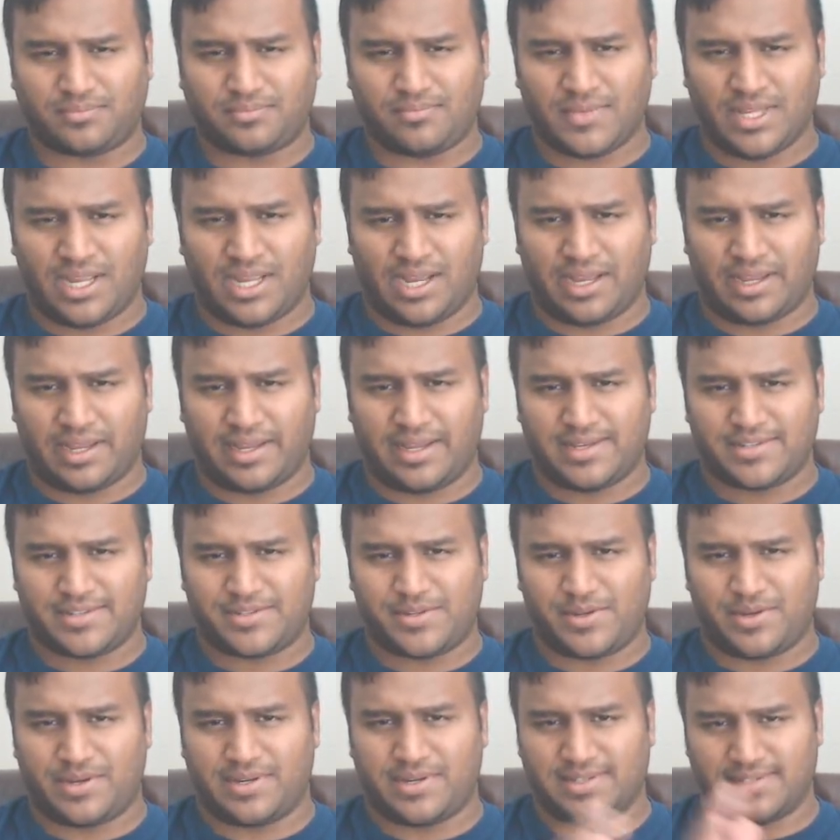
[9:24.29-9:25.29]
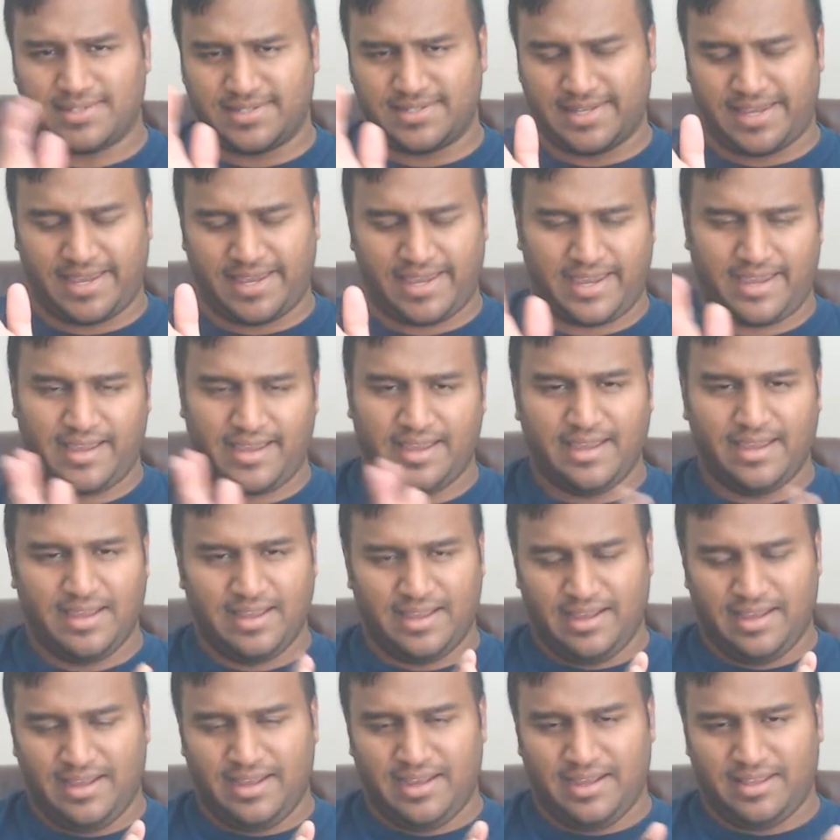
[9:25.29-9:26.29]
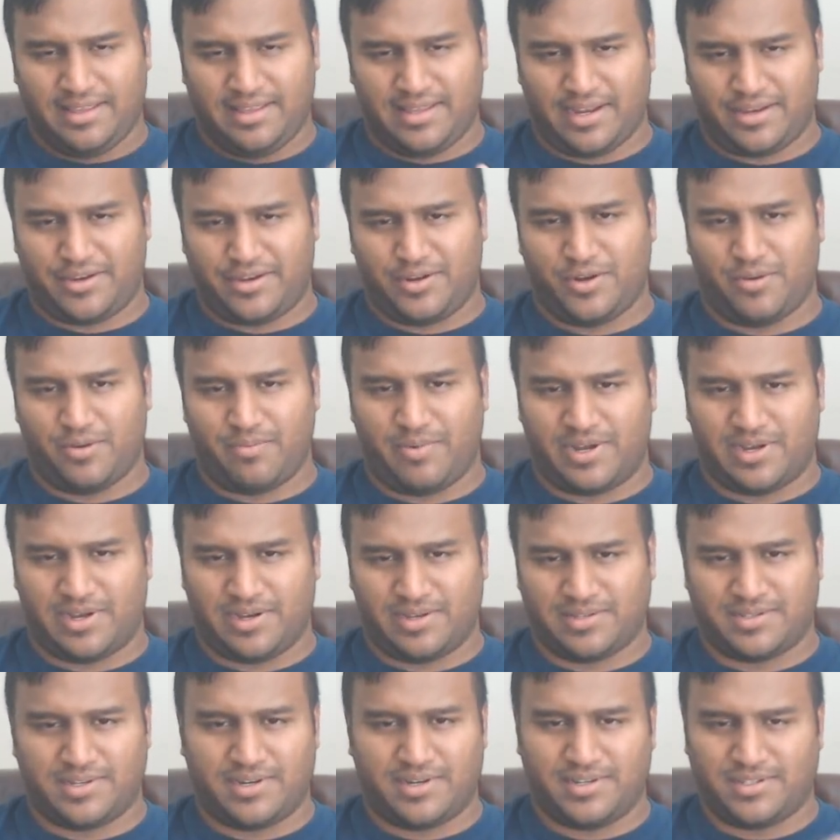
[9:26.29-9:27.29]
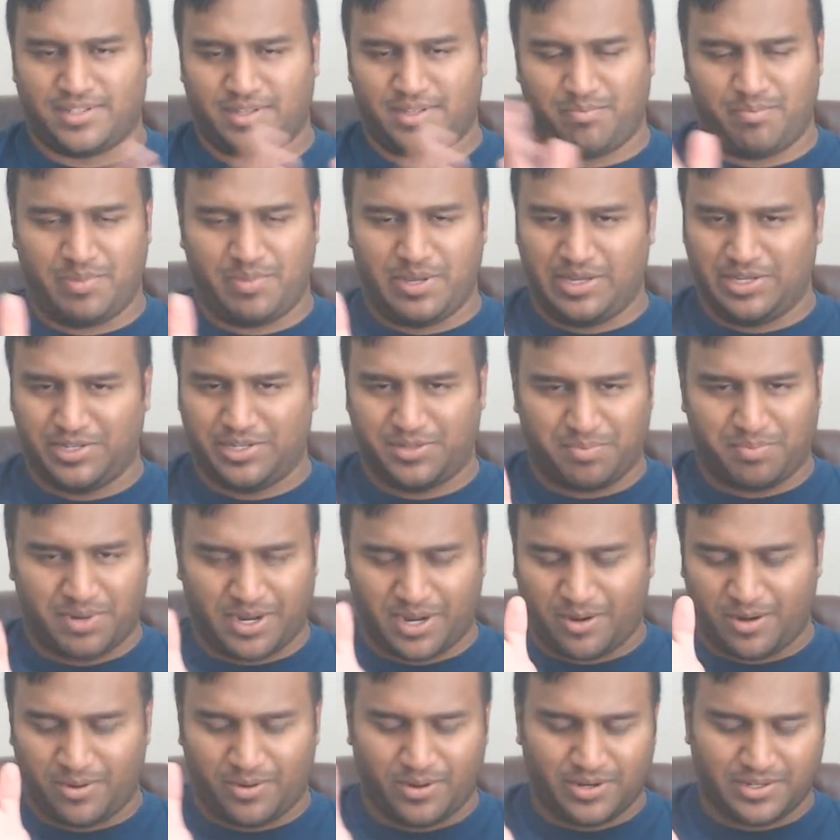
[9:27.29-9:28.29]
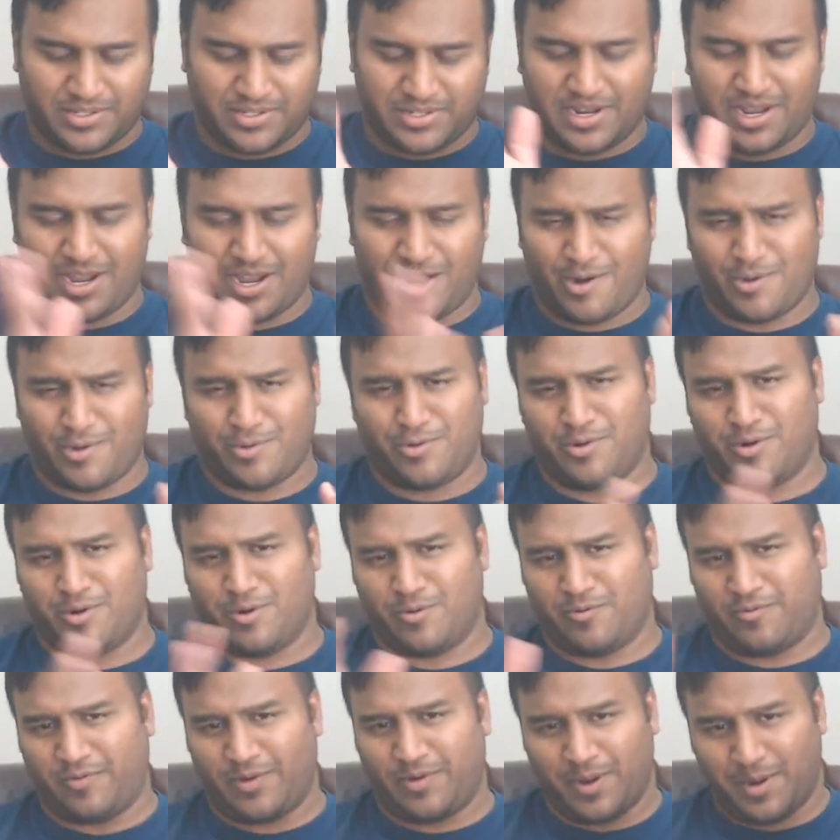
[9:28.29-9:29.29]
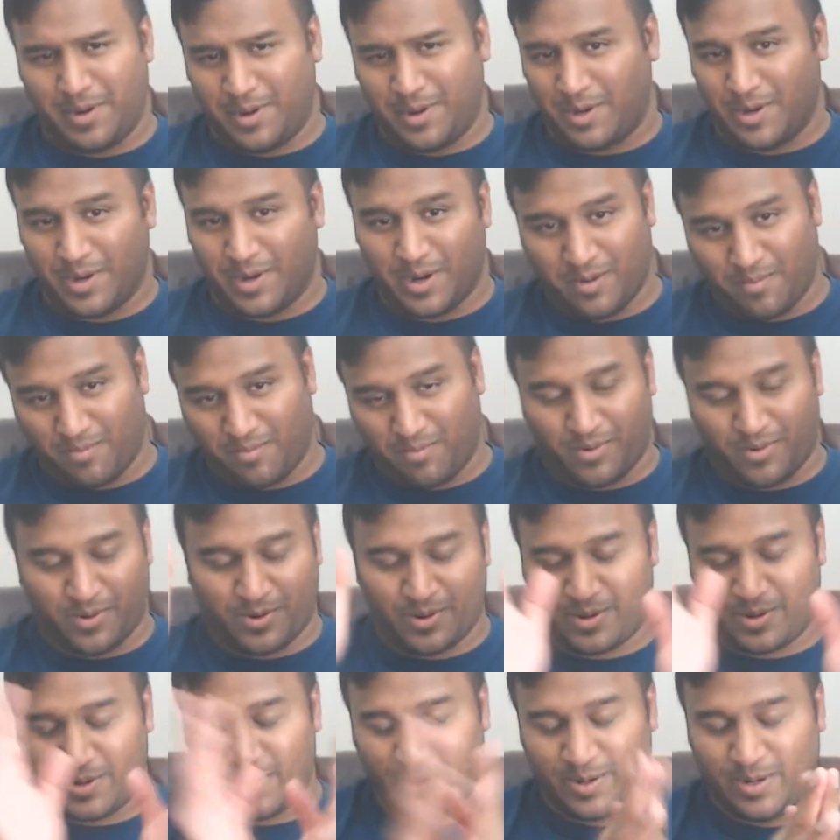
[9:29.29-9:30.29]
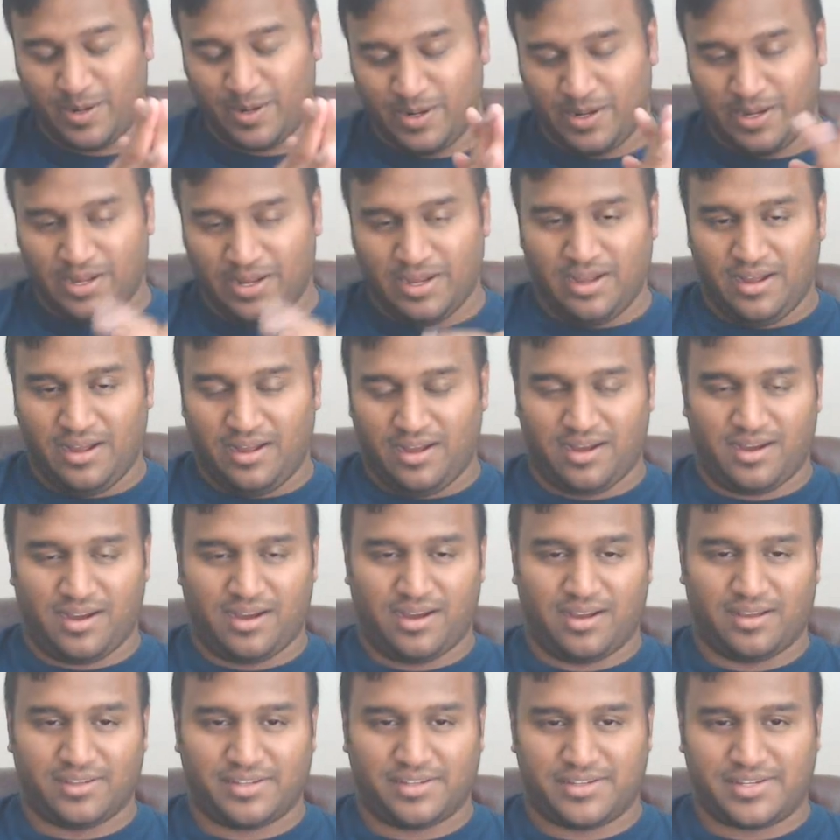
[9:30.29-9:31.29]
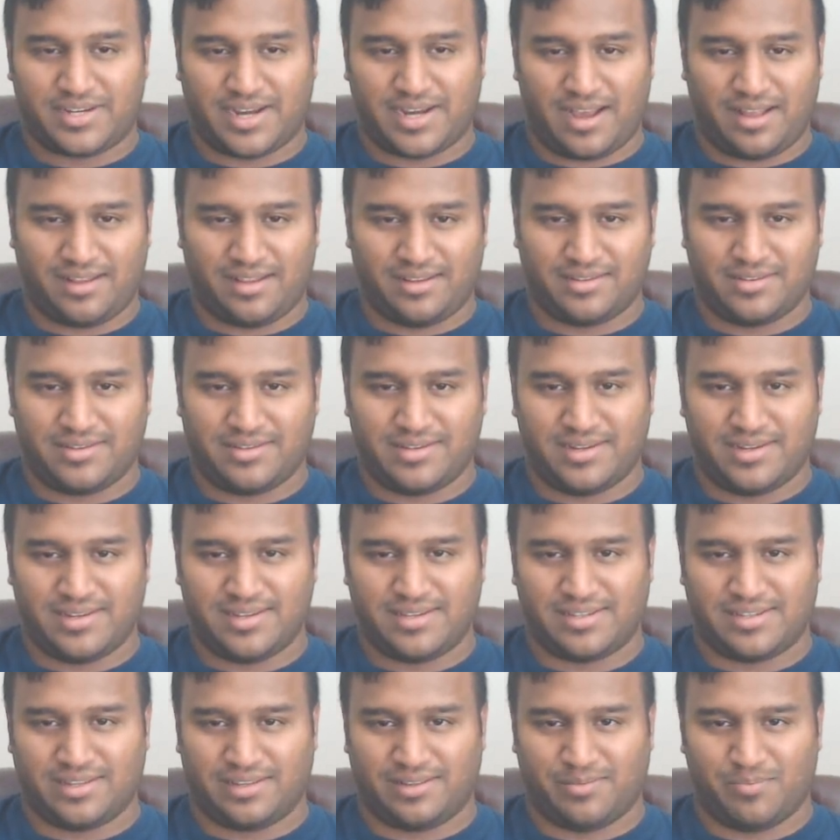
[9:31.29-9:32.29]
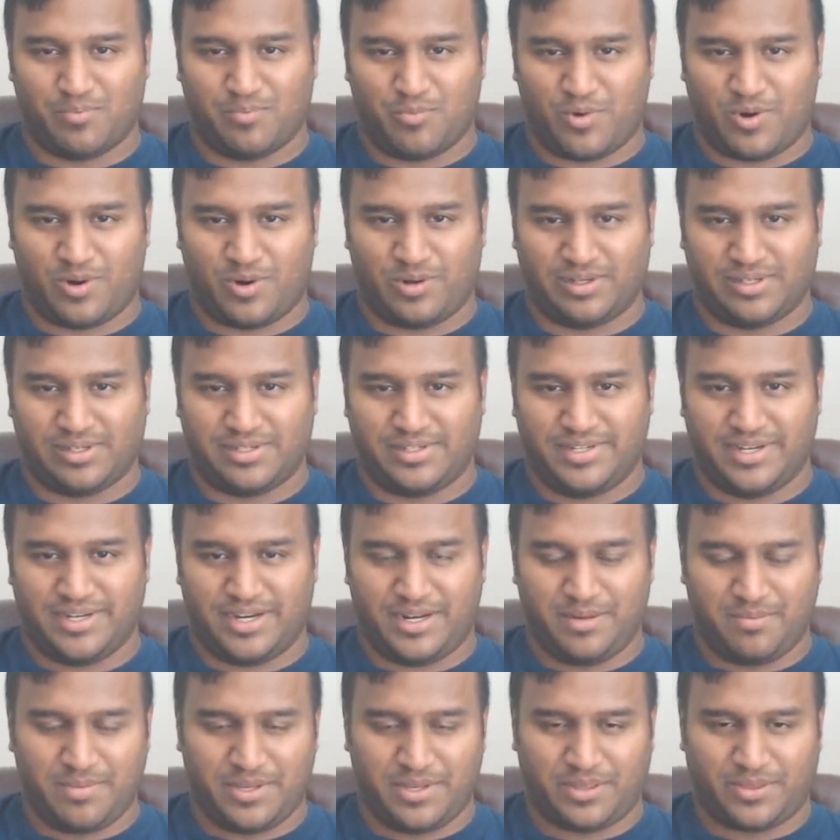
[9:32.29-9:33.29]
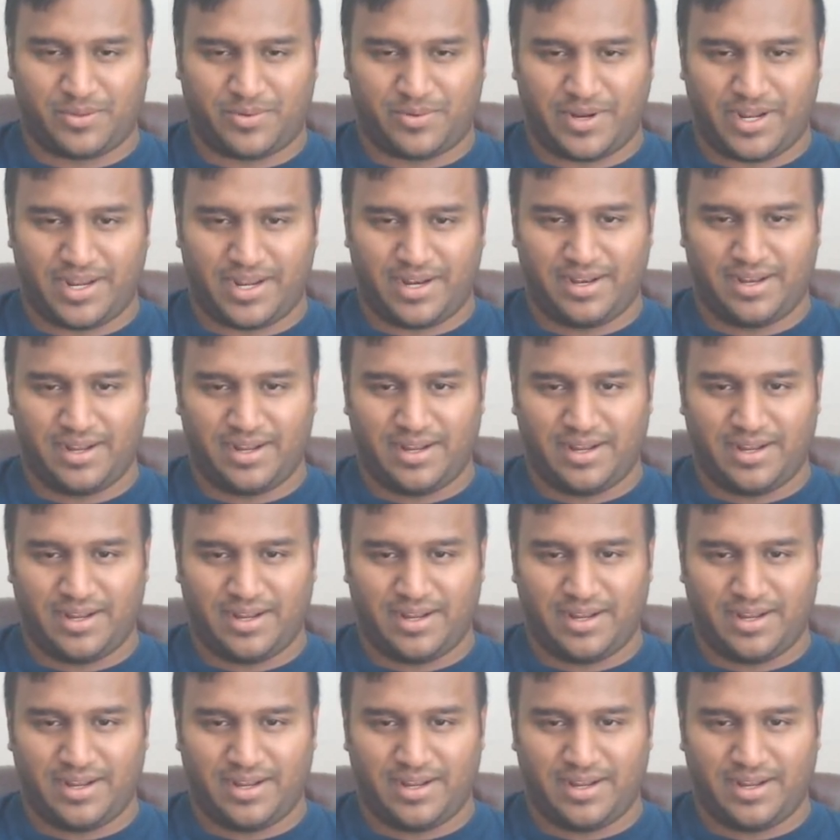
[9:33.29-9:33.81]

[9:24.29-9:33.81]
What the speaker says: I guess you could say that because it is the Beast Pirates now, and fighting an emperor, the challenge is a more legitimate threat.